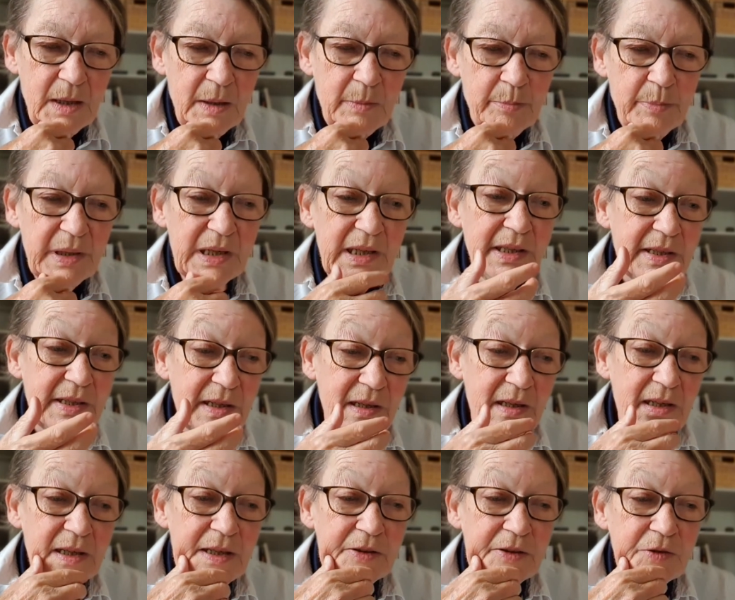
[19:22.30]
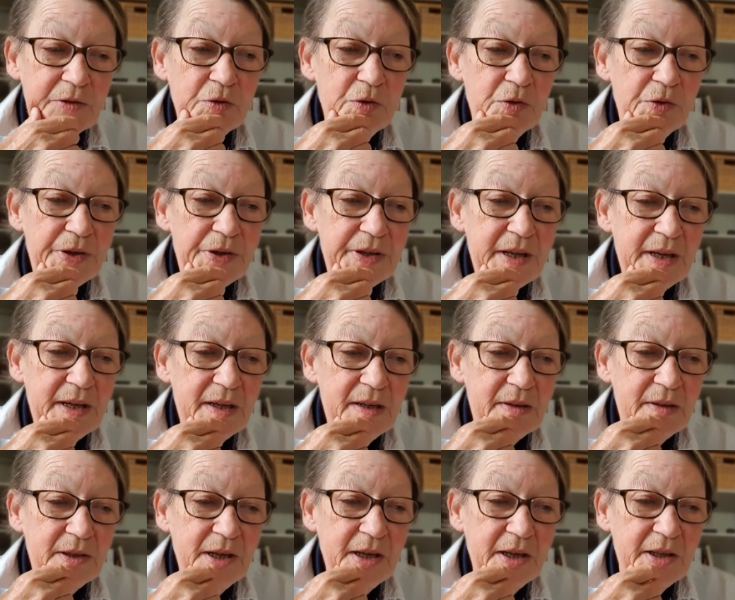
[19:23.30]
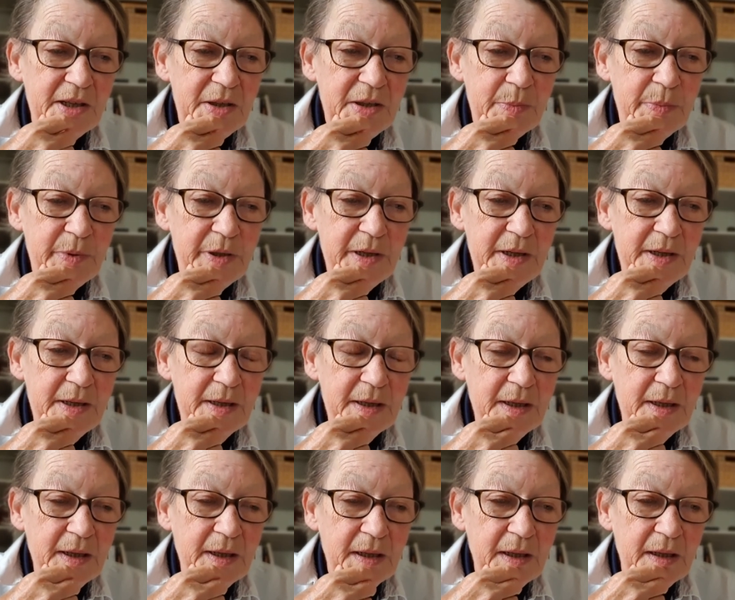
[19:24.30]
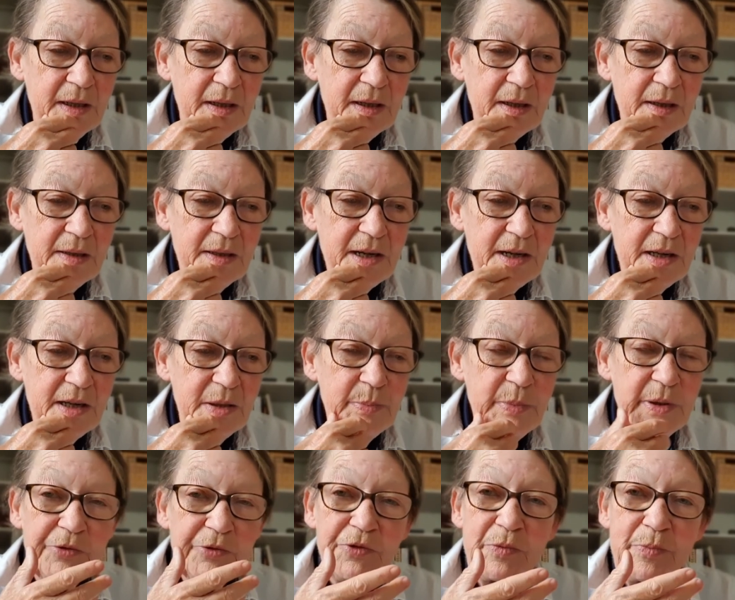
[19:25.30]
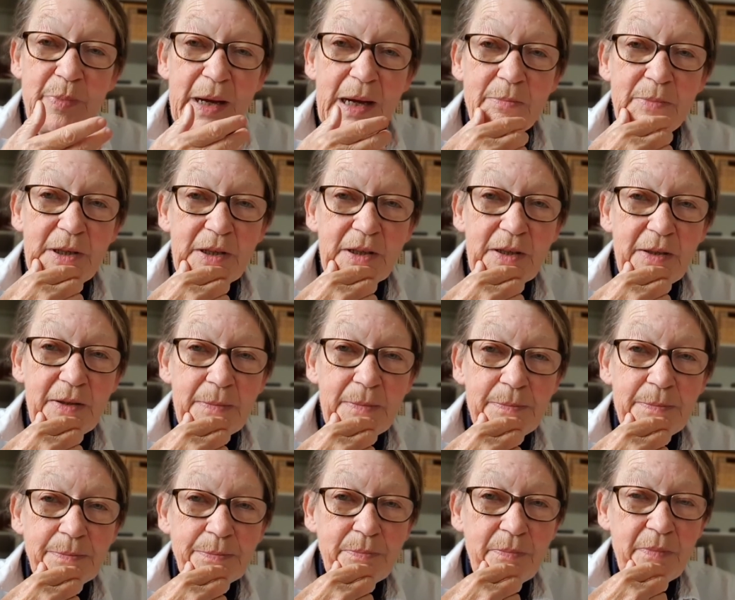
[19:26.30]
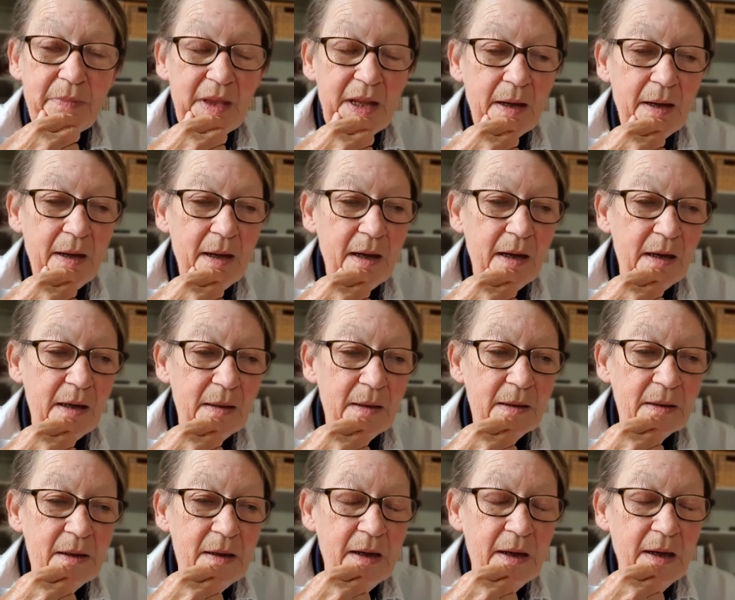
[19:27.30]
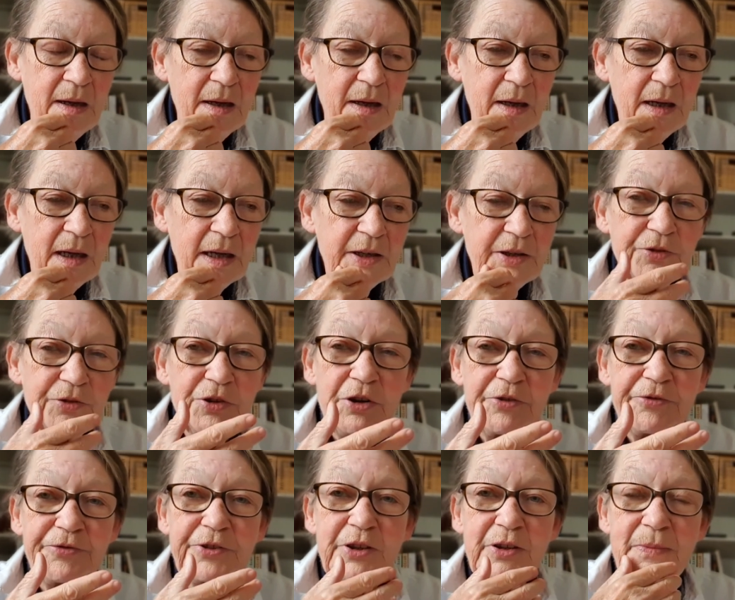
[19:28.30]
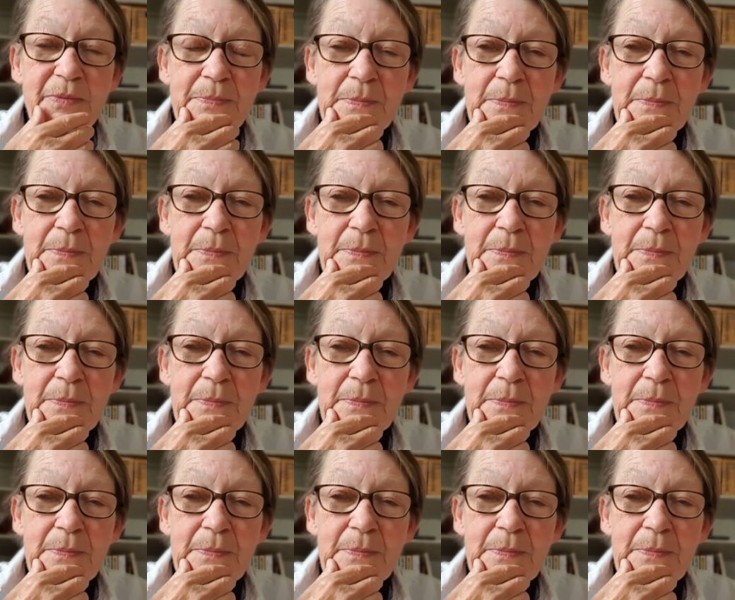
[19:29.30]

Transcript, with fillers: Politically, of course, they tend to be they tend to be Republican uh, and are often